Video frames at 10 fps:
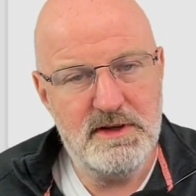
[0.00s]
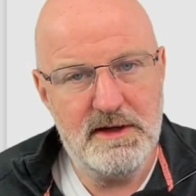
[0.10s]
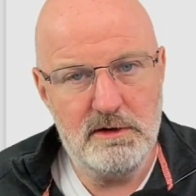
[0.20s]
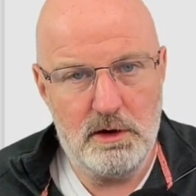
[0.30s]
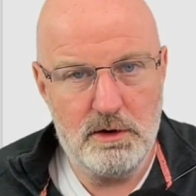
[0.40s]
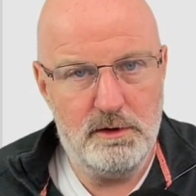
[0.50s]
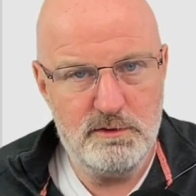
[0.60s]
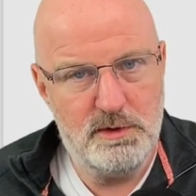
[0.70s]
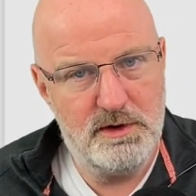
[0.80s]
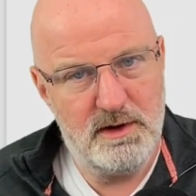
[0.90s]
they can log on
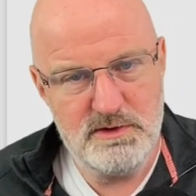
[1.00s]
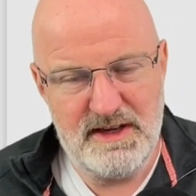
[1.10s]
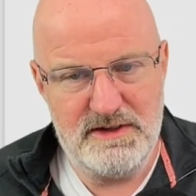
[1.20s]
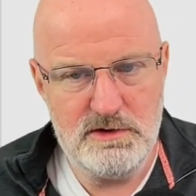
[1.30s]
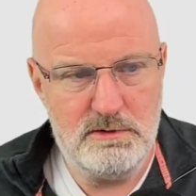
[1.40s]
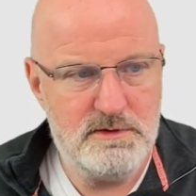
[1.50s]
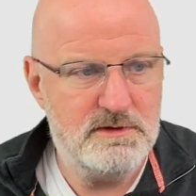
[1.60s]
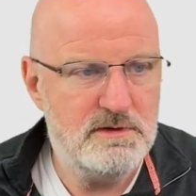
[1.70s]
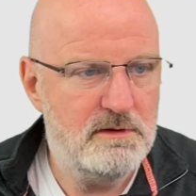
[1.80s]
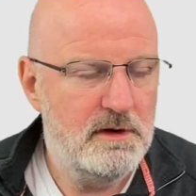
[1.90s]
as one of those test
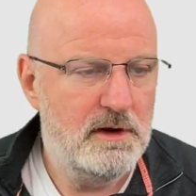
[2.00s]
users.